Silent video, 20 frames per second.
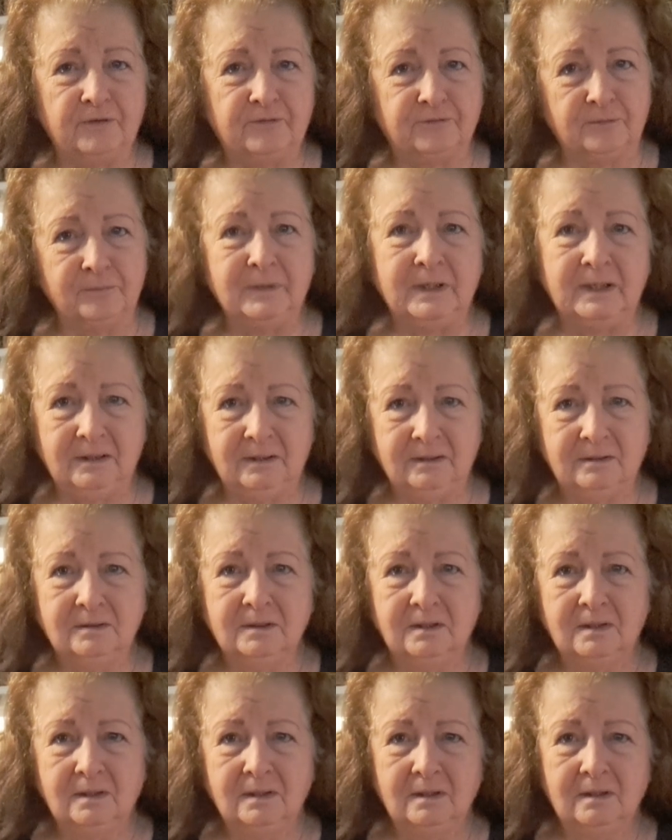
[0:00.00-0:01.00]
for me
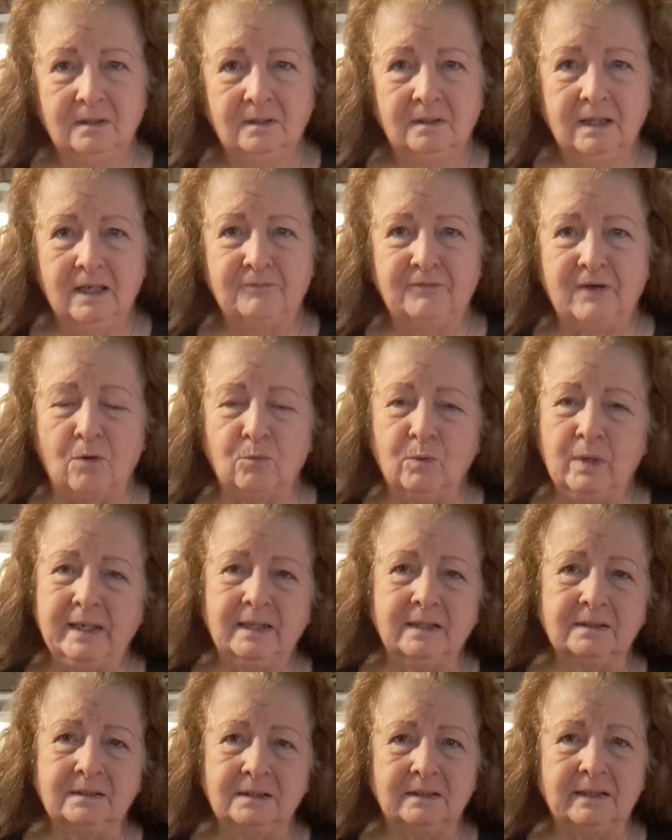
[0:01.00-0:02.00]
if I
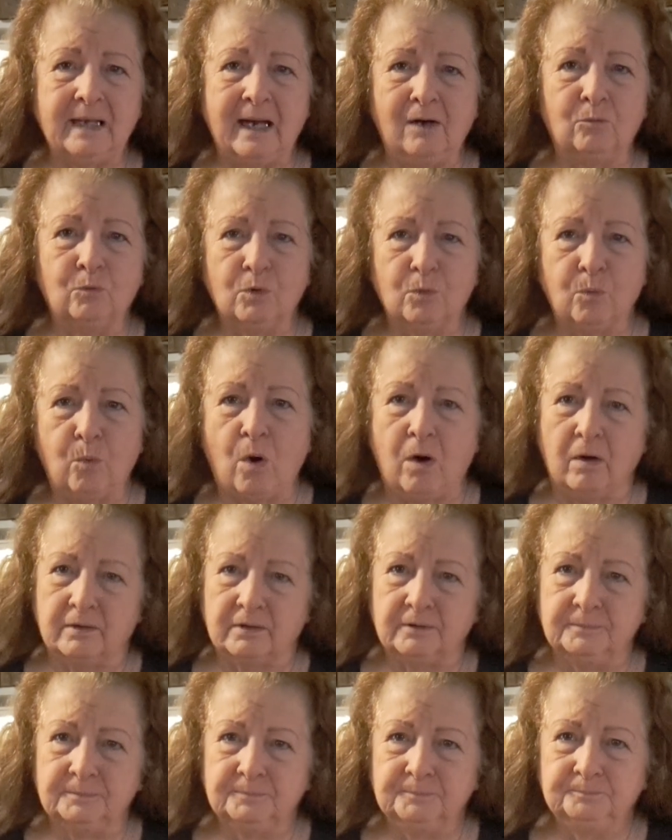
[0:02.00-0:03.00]
weakened it down with
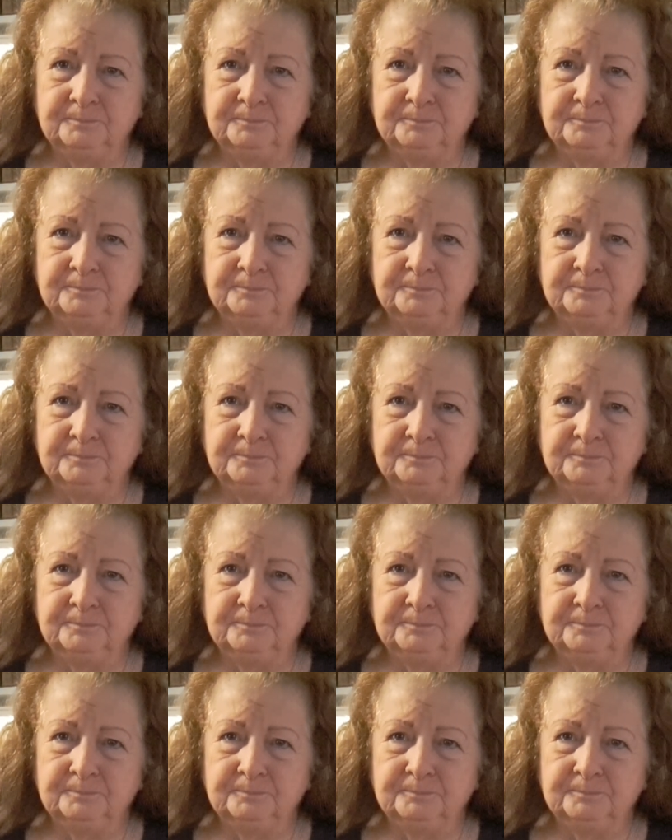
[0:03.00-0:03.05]
water.